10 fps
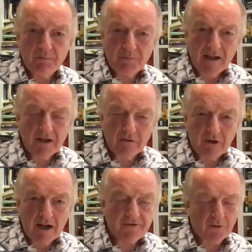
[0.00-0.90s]
and blended
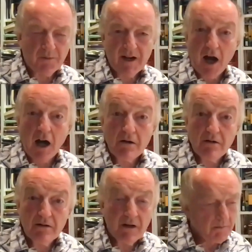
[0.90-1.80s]
reds from the
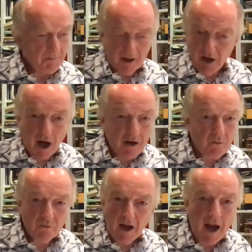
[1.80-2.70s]

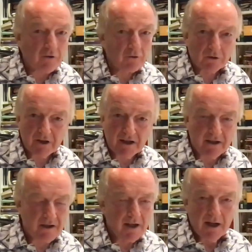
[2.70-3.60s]
unheralded
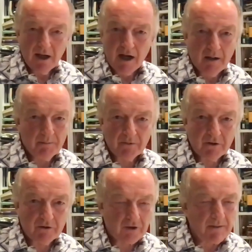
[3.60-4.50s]

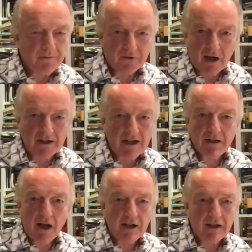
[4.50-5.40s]
grape varieties
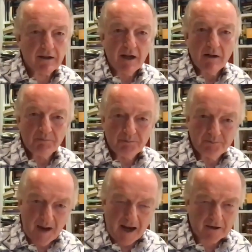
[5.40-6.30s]
like
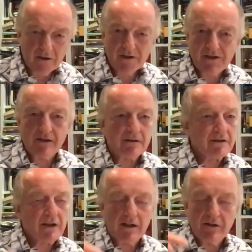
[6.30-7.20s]
Bacchus and
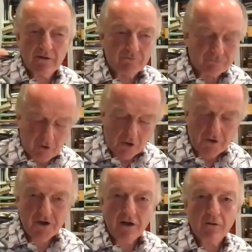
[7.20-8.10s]

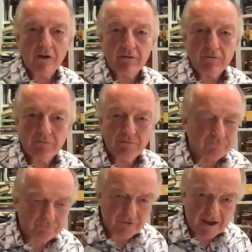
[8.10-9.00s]
Rondo and
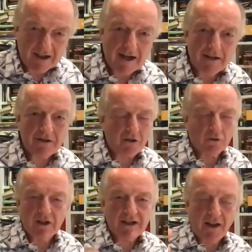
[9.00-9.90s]
Regent and all
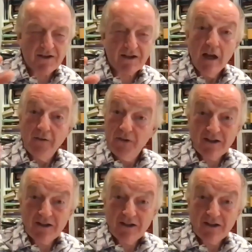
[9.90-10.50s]
these others for